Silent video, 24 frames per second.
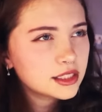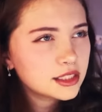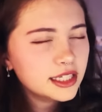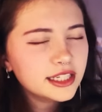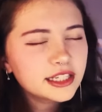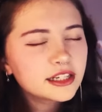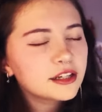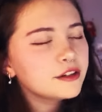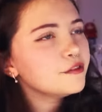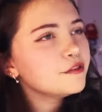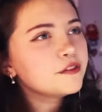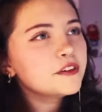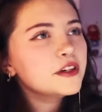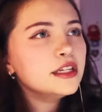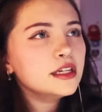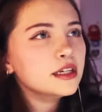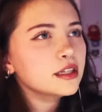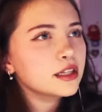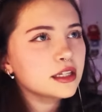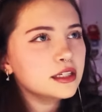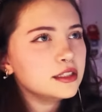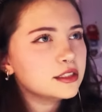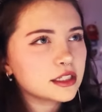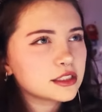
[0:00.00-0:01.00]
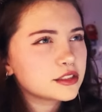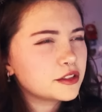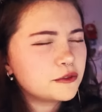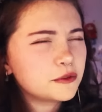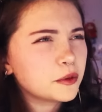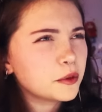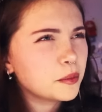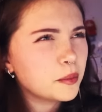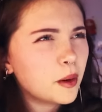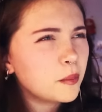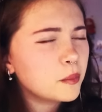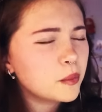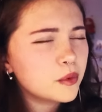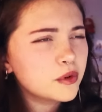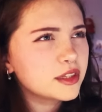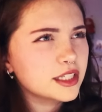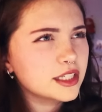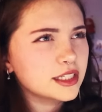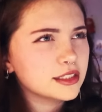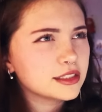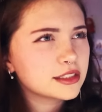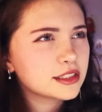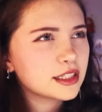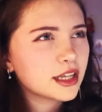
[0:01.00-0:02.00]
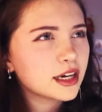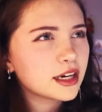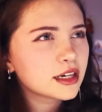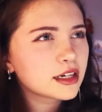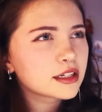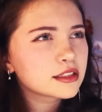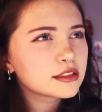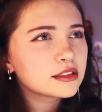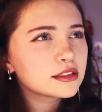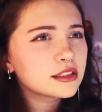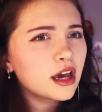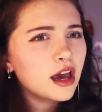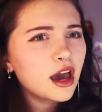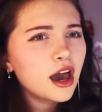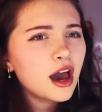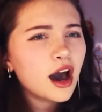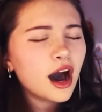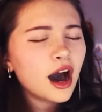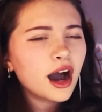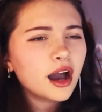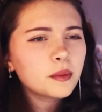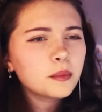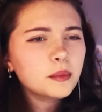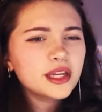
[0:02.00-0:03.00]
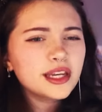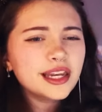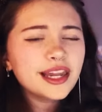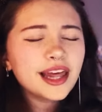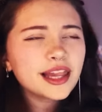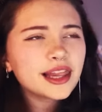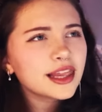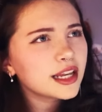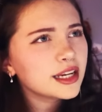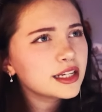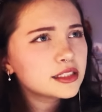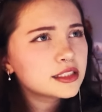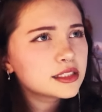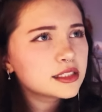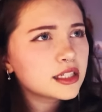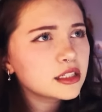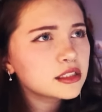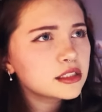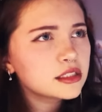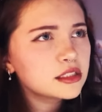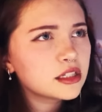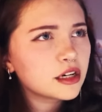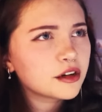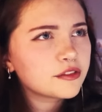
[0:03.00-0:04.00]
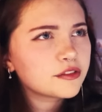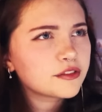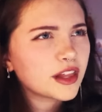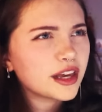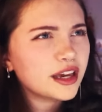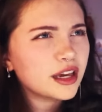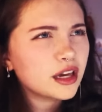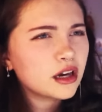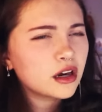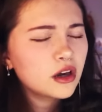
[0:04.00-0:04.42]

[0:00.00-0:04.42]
He conveniently doesn't remember these things. I mean, and then he says stuff like,